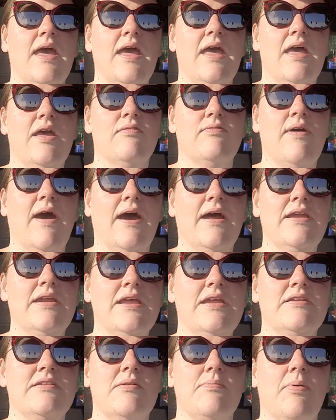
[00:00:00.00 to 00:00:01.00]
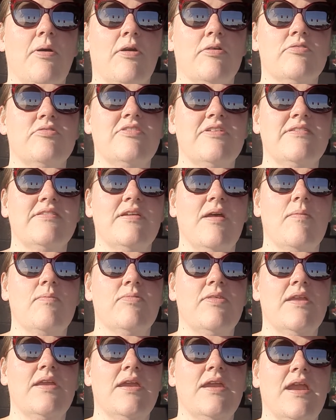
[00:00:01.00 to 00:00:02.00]
if I need to purchase
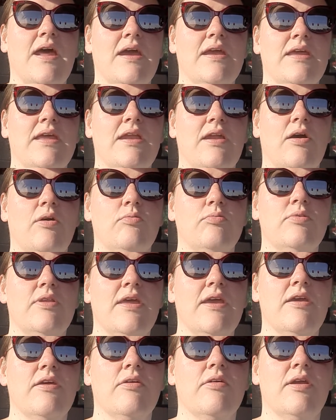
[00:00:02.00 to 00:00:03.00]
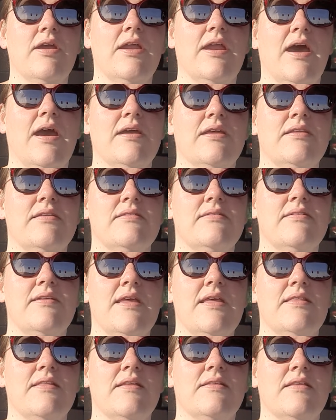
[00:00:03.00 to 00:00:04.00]
something and I get on there and I can
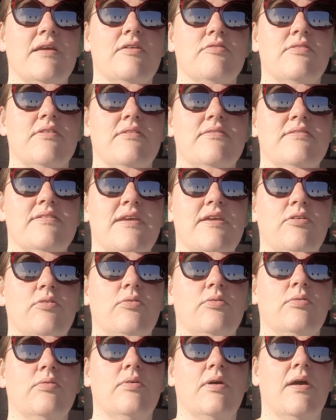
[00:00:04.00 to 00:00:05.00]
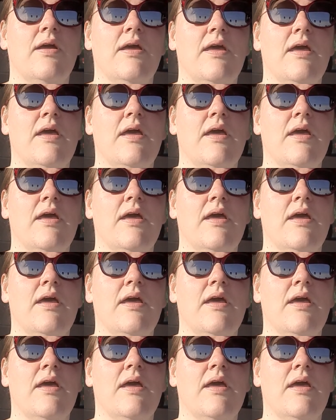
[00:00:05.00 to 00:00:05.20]
see that there's a deal